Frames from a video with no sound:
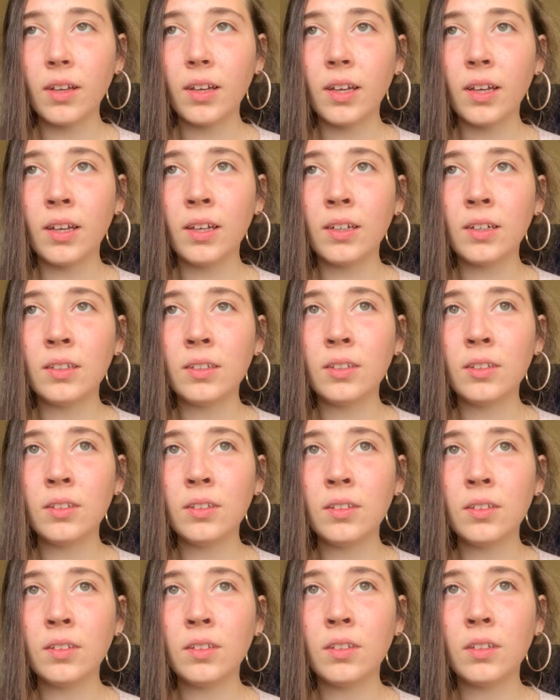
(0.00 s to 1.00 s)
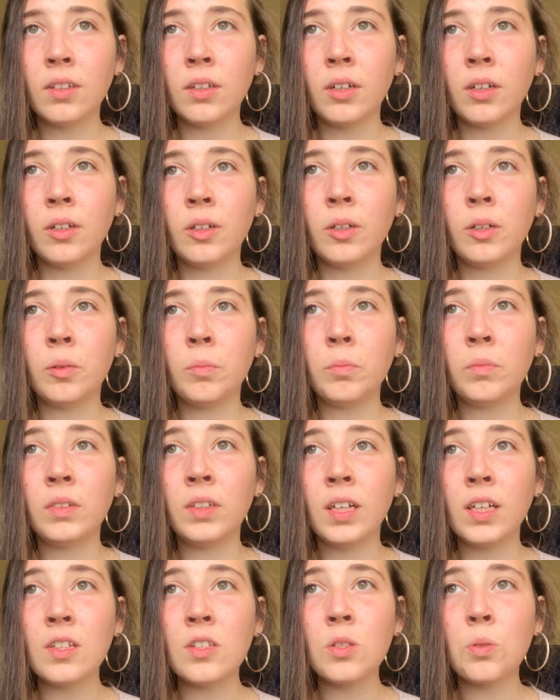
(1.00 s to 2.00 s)
and um,
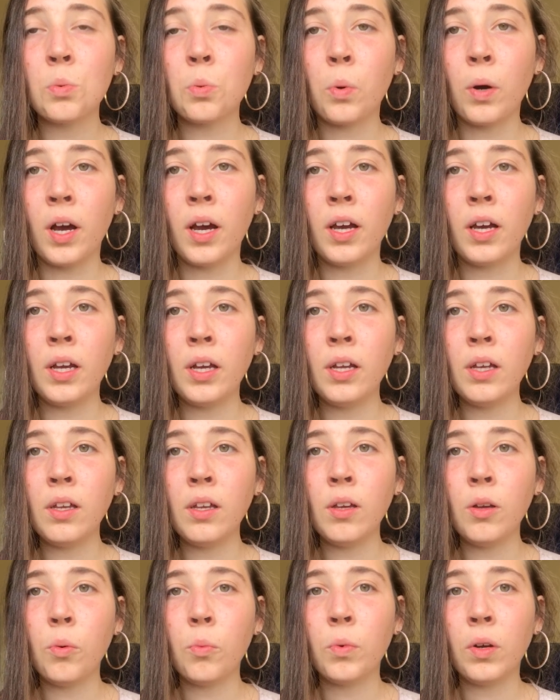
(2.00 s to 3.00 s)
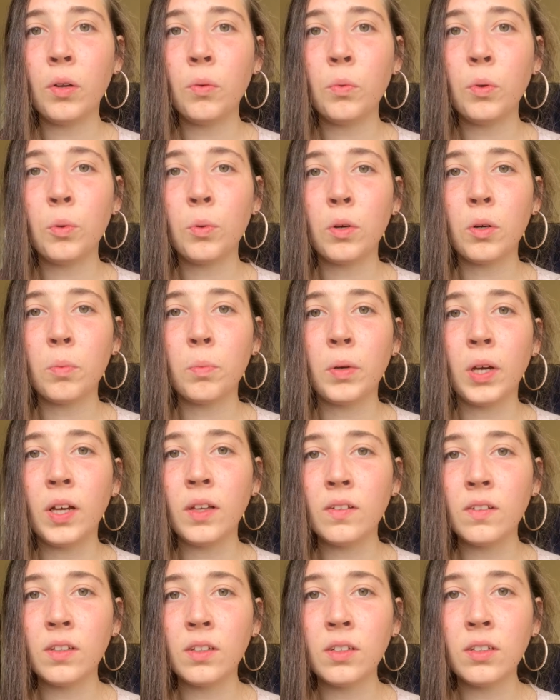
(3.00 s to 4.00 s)
that's why when we were
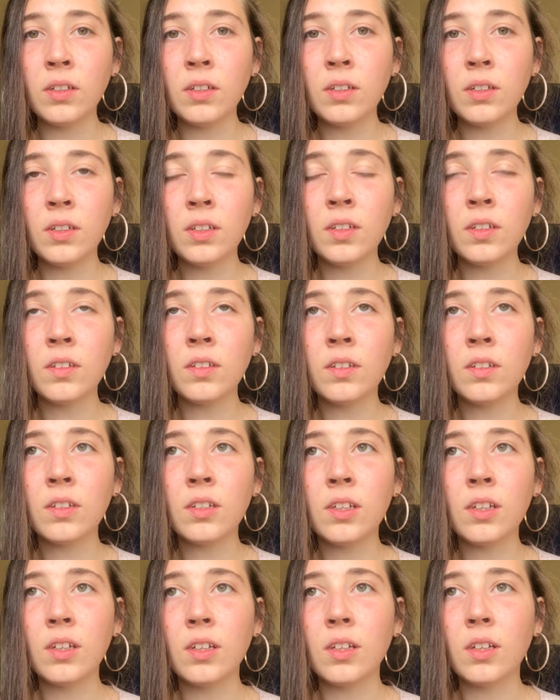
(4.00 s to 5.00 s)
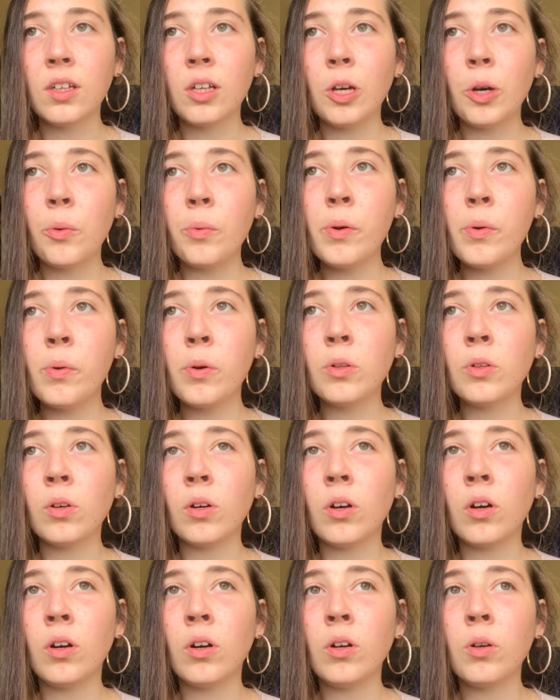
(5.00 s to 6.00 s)
passing it we would
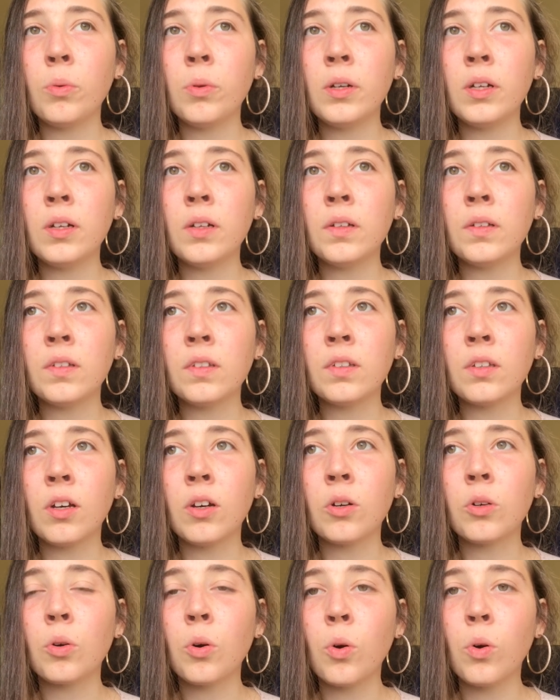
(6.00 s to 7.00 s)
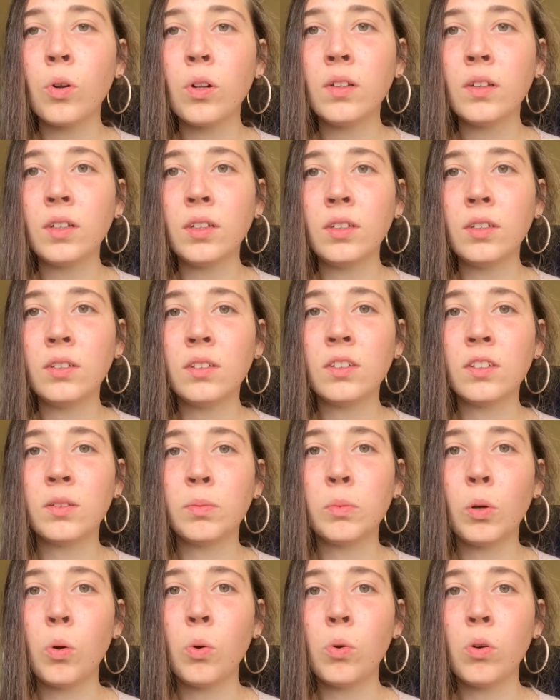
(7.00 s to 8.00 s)
always hold in the
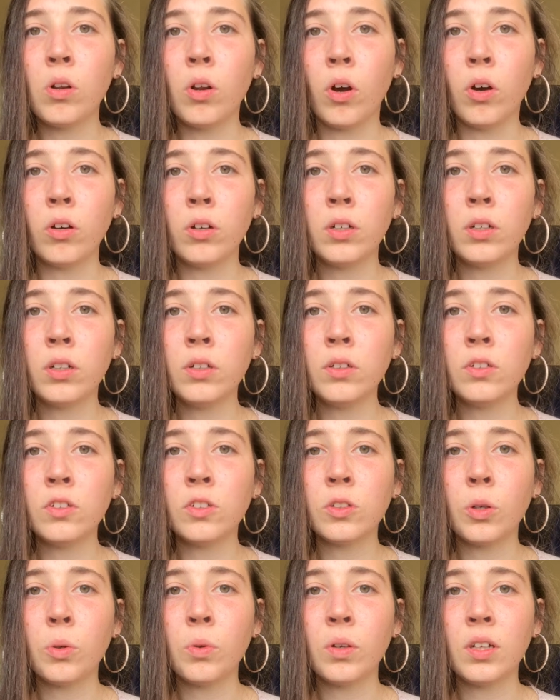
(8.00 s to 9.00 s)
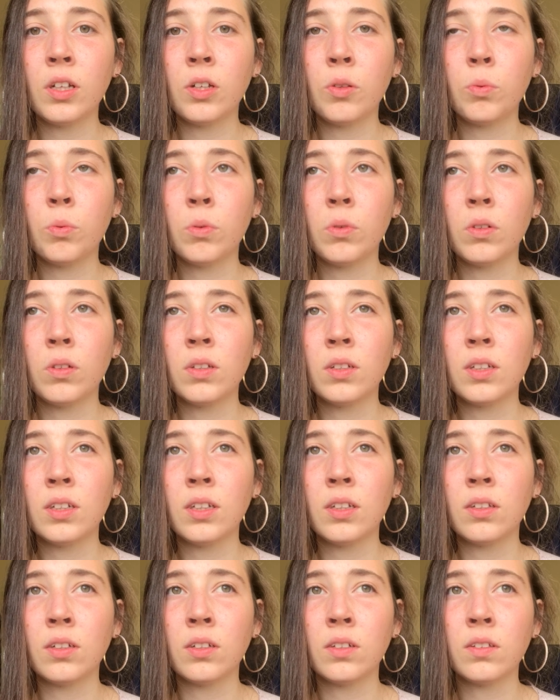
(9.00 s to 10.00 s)
smoke longer so it would
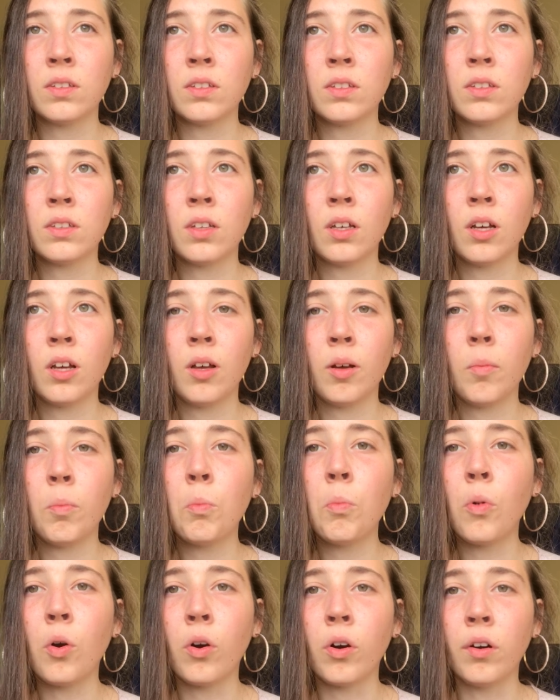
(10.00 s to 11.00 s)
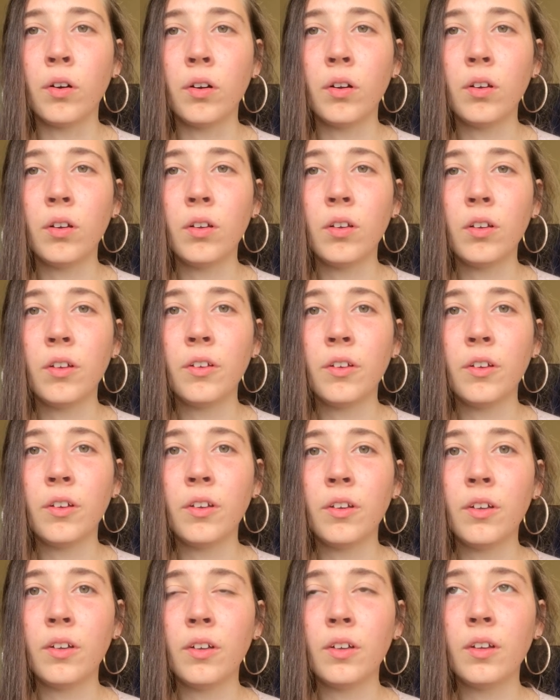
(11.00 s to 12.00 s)
hit us more
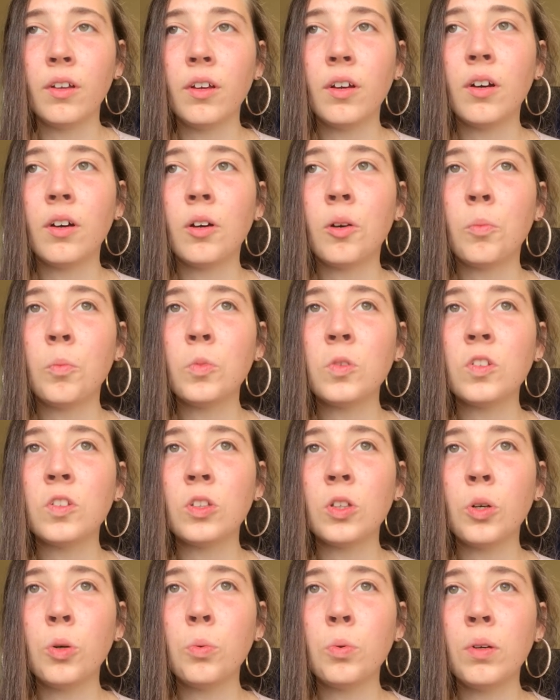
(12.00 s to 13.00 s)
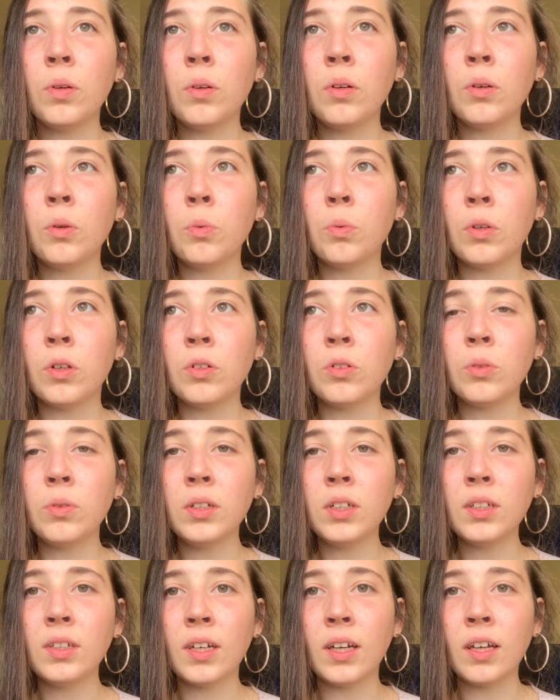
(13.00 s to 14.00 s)
um, so we were
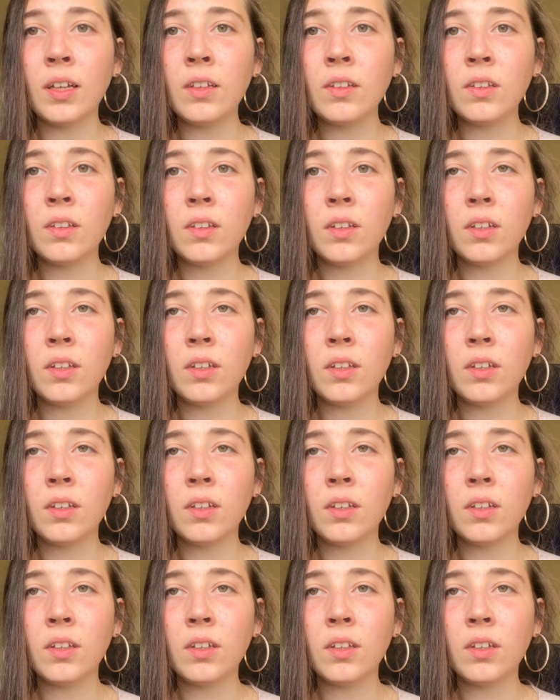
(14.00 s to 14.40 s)
doing that